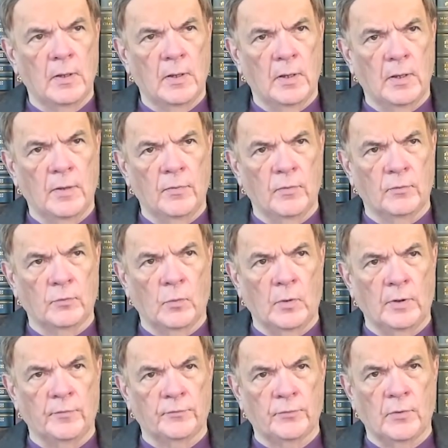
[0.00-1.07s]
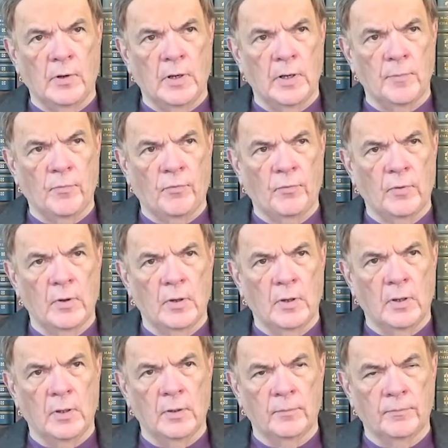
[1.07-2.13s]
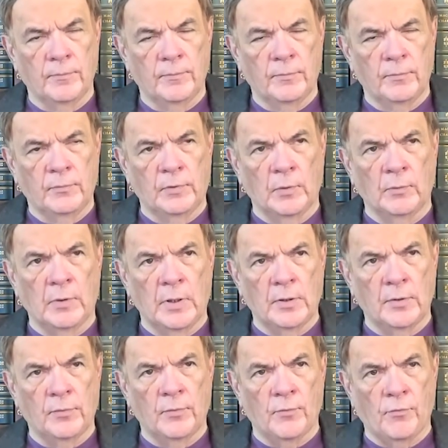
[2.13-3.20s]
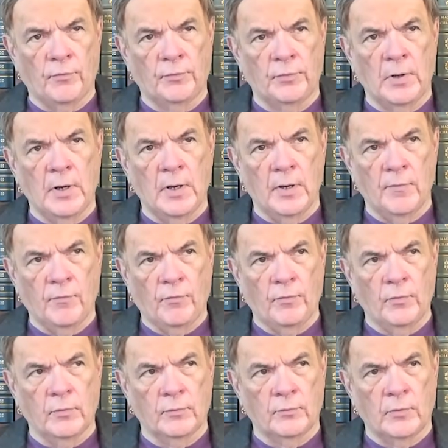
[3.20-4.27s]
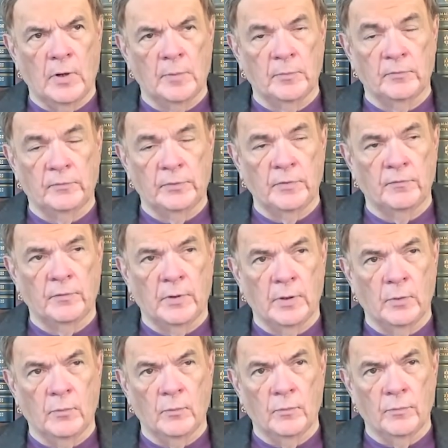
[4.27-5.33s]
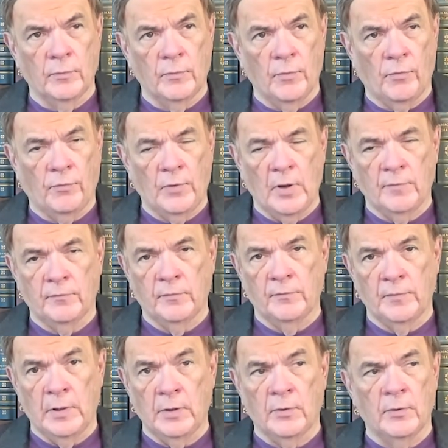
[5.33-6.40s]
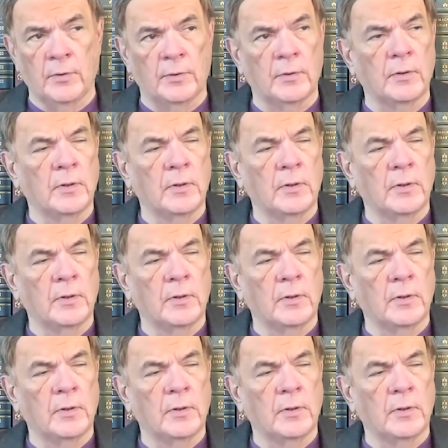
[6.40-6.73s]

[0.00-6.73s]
And the 12 tribes donated their staffs, the tribe of Levi, the staff of Aaron.